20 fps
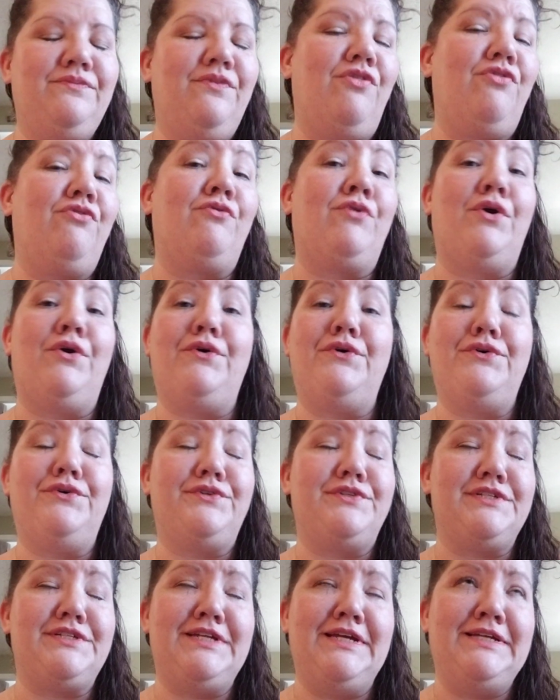
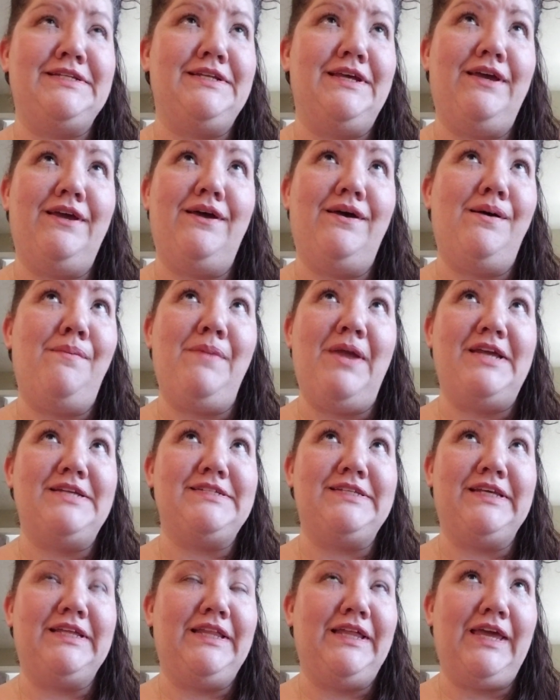throws
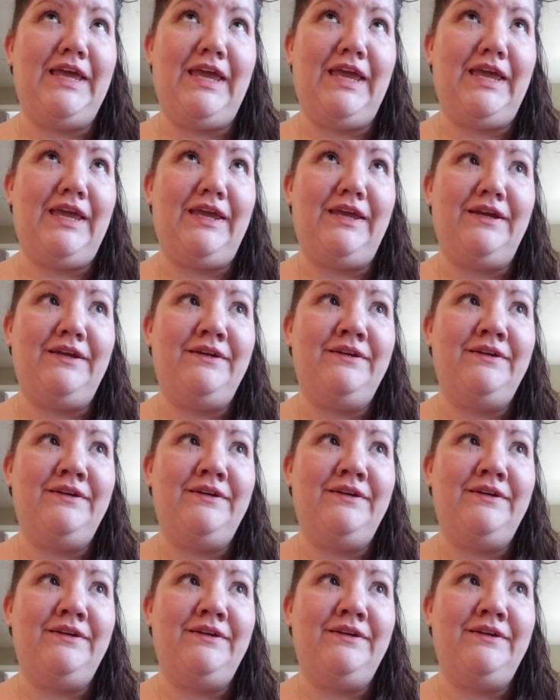amazingly